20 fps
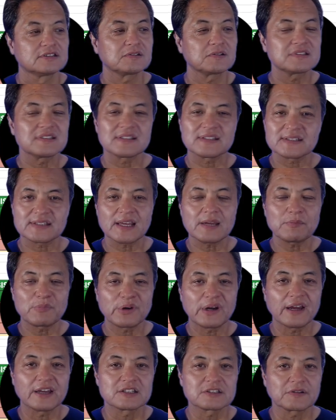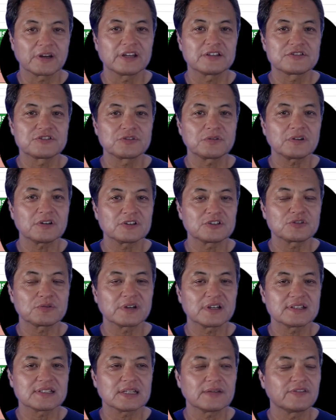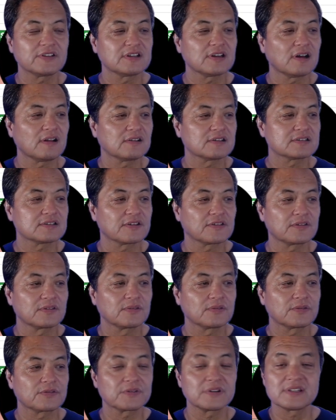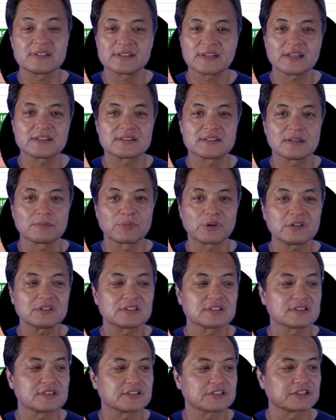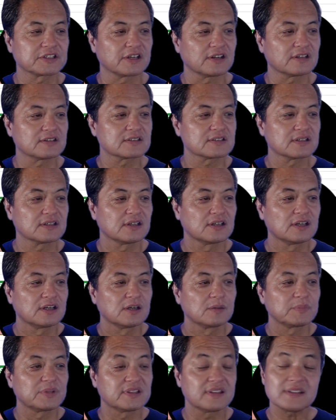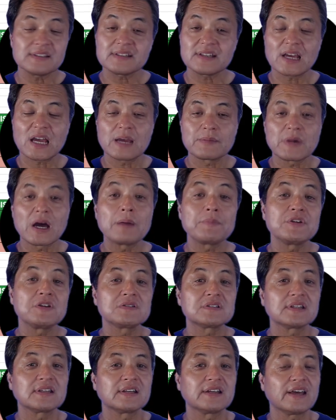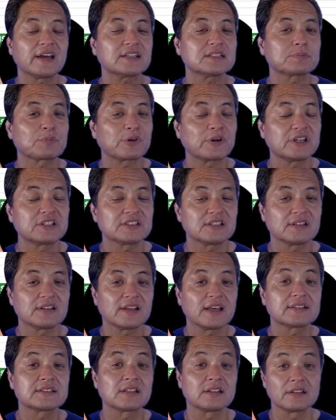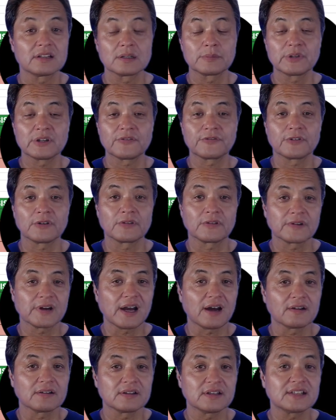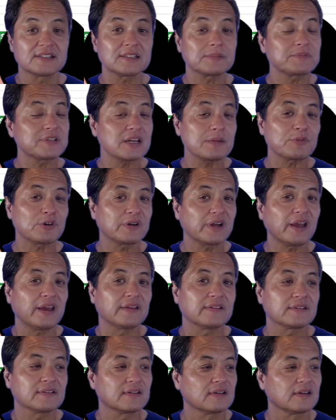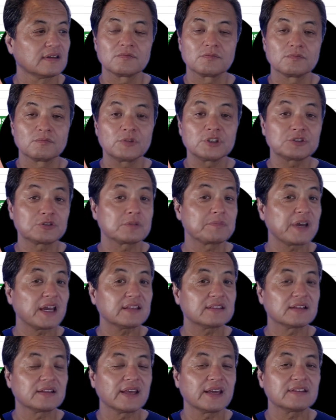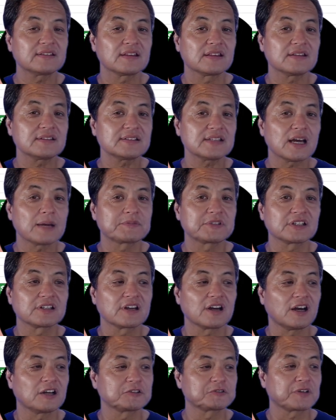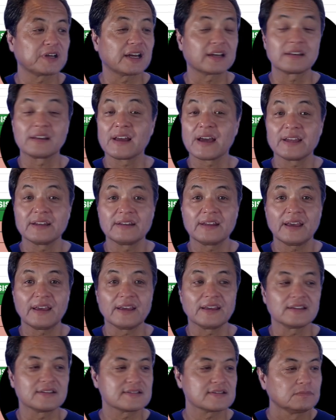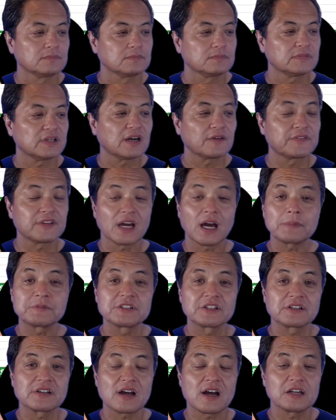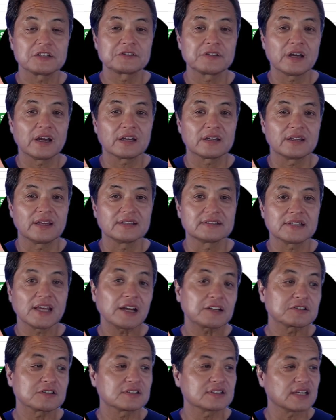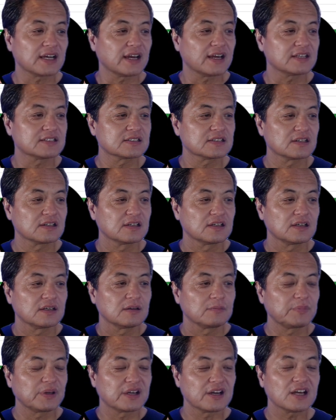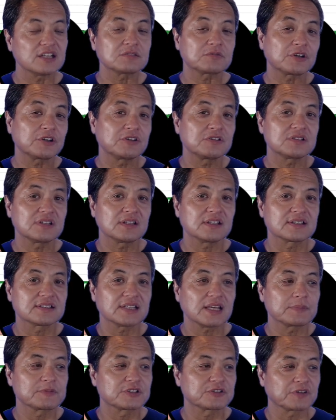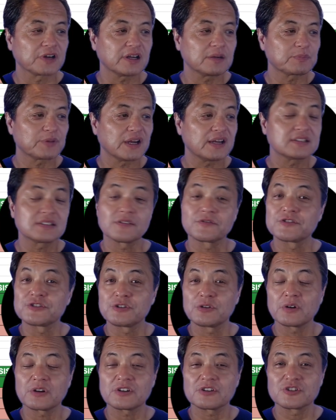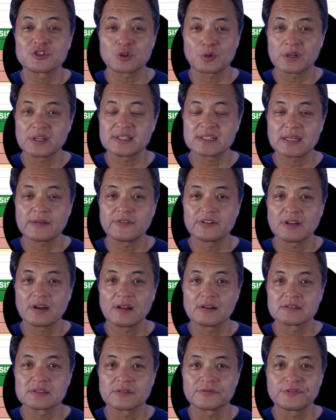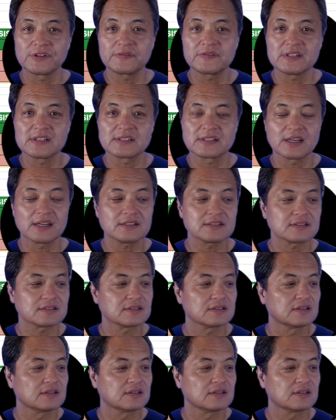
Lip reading: it's the same price, right? $227.03 to purchase the shares. But this time I'm using an expiration that's a little bit further out. It's September 8th, which would make the length of this option contract 9 days. Now if the option contract gets exercised, because we're using the same strike price of $227.50,